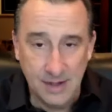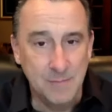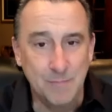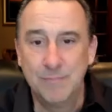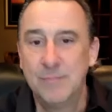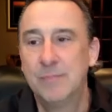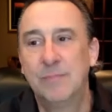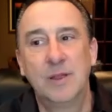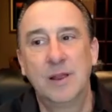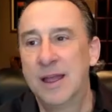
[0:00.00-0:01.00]
the,
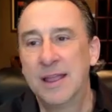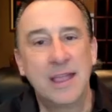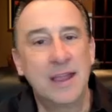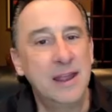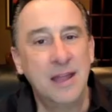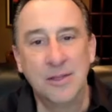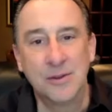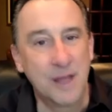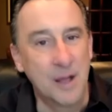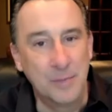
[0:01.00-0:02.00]
like any other
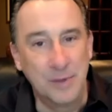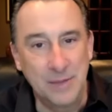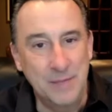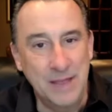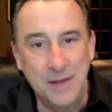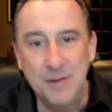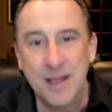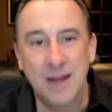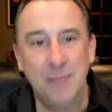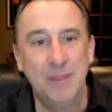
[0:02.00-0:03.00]
company, man, you
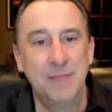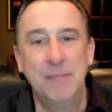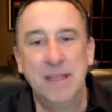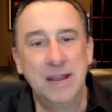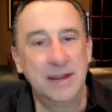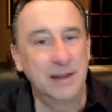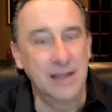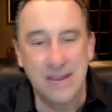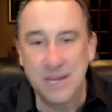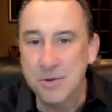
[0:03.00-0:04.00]
got to be mean and
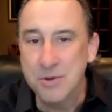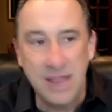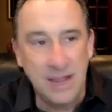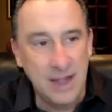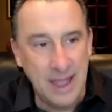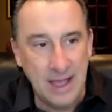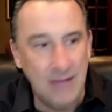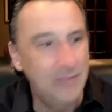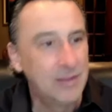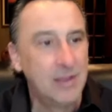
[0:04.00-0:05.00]
lean. You can't
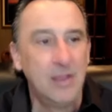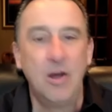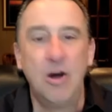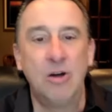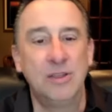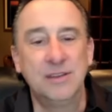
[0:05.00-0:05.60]
have all these